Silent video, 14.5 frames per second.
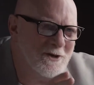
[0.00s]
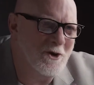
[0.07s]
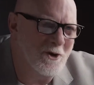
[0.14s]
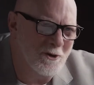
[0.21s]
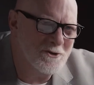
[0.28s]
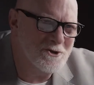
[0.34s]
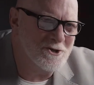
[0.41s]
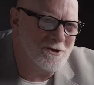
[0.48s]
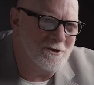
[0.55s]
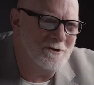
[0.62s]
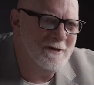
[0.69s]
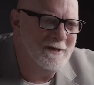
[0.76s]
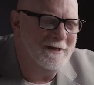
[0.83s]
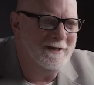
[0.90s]

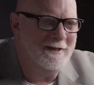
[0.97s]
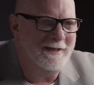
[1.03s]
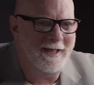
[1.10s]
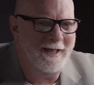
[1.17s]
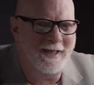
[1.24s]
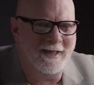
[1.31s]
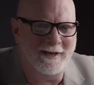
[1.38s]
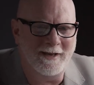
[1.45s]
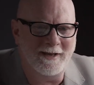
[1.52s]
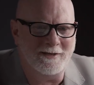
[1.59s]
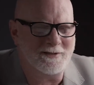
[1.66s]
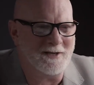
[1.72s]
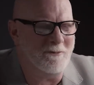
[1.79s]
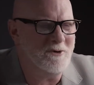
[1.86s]
culture and,
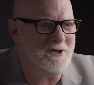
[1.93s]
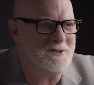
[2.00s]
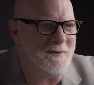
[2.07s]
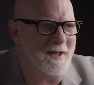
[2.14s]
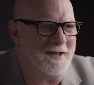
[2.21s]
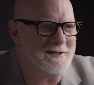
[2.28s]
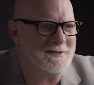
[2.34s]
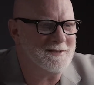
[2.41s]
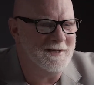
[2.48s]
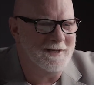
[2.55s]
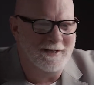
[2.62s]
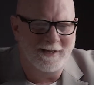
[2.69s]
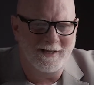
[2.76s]
in some respects,